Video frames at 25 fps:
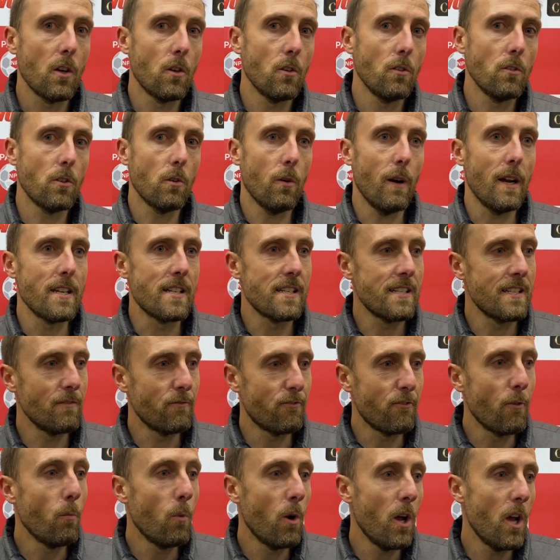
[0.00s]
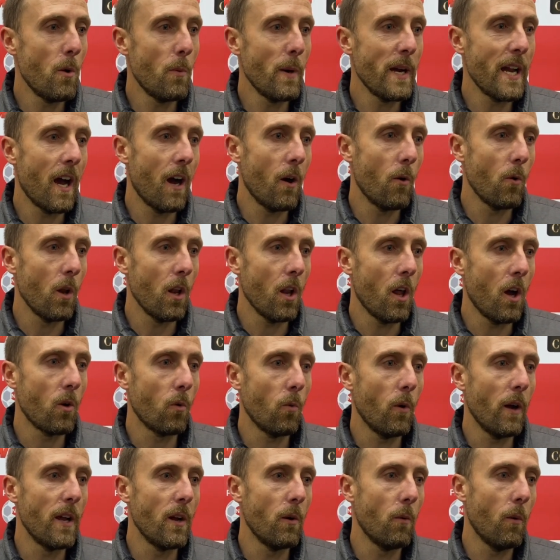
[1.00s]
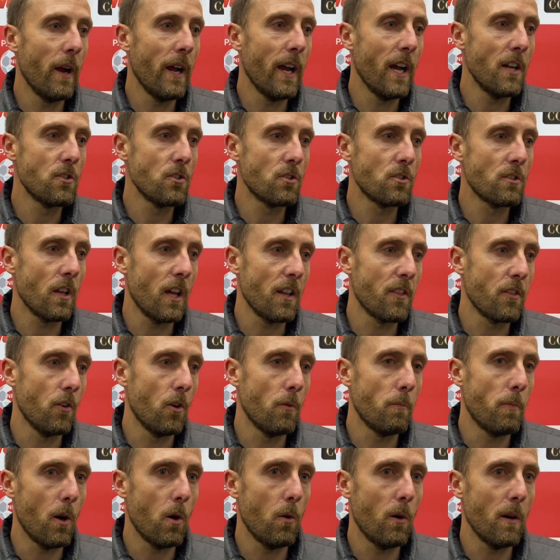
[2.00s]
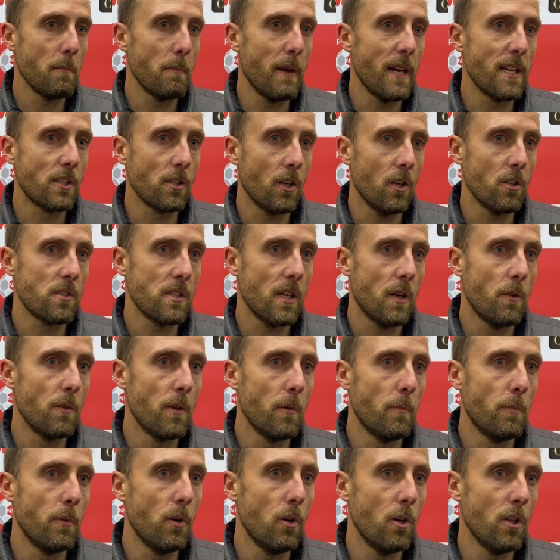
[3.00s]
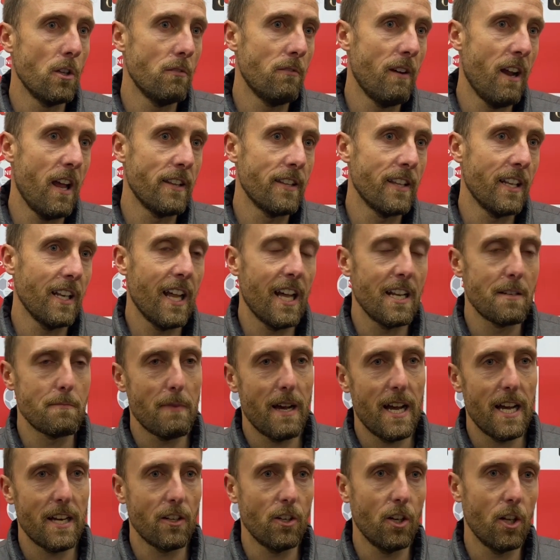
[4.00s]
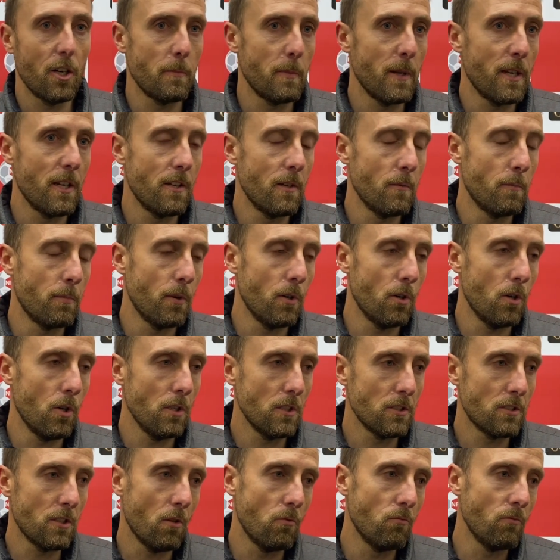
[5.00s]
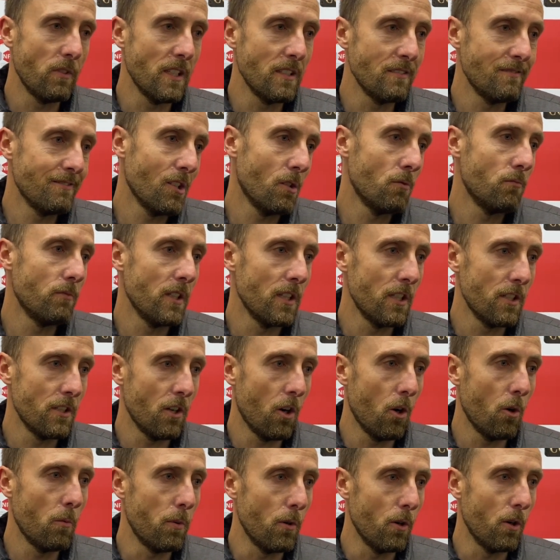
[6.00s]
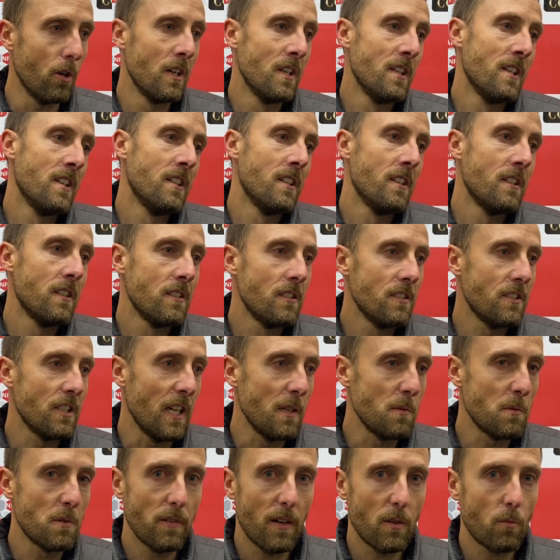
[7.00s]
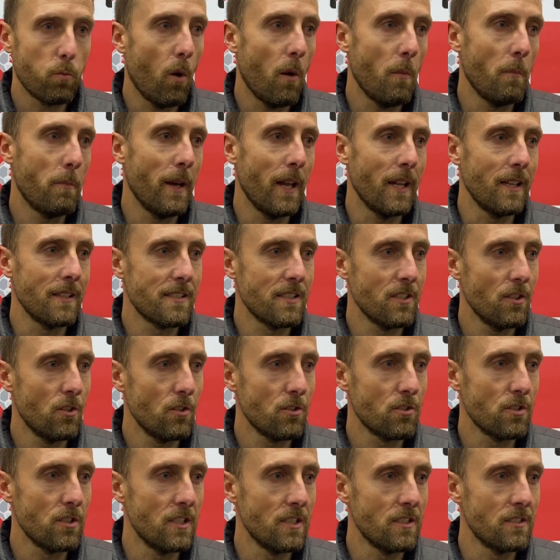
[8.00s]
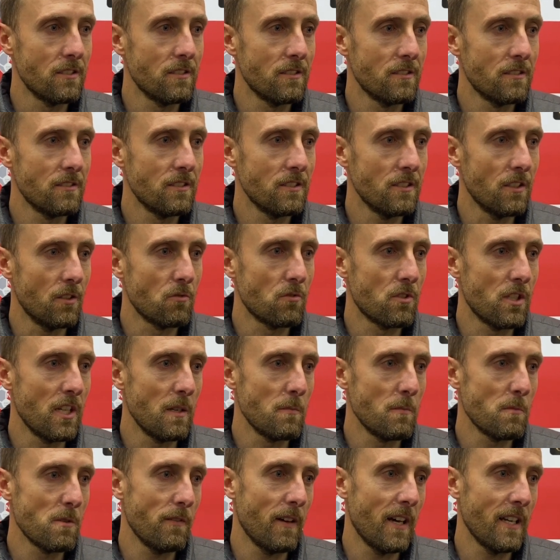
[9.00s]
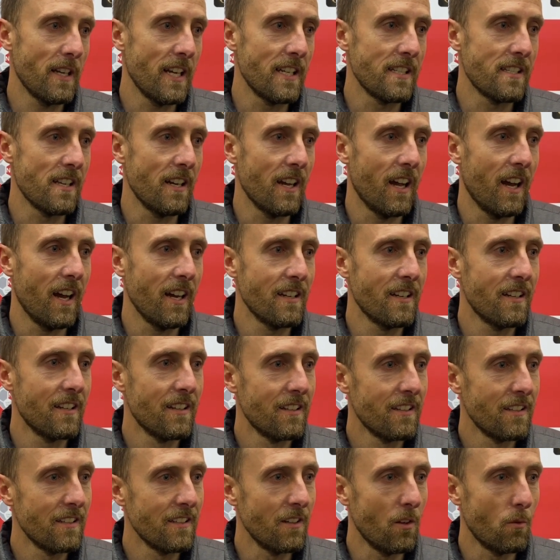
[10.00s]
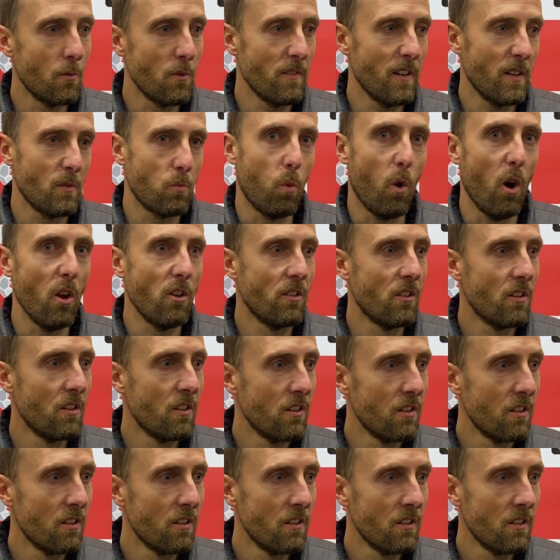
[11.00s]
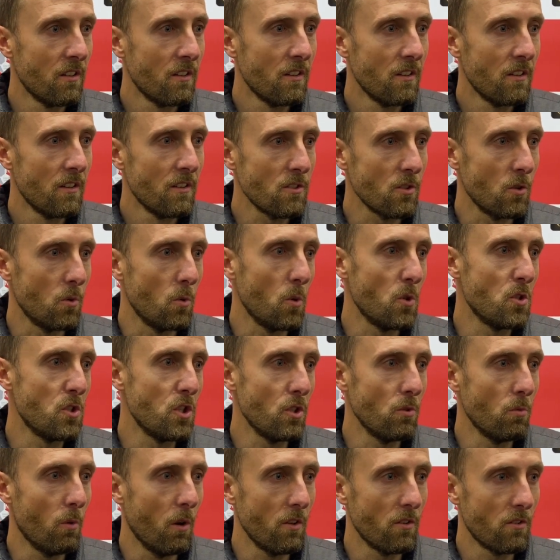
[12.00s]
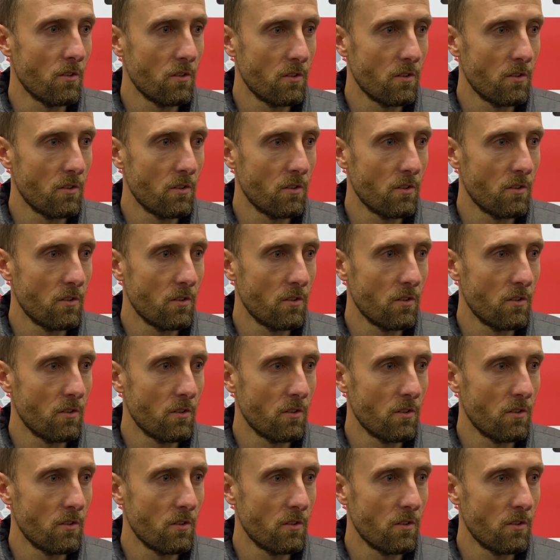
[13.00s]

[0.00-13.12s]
From where we are, we're a long way away. I thought Bowen made contact with the ball. The lad might have got a bit of the ball. Don't really know. But James, we've had one penalty all season. You know, teams have had eight or nine. You know, we've had one. So what would you want?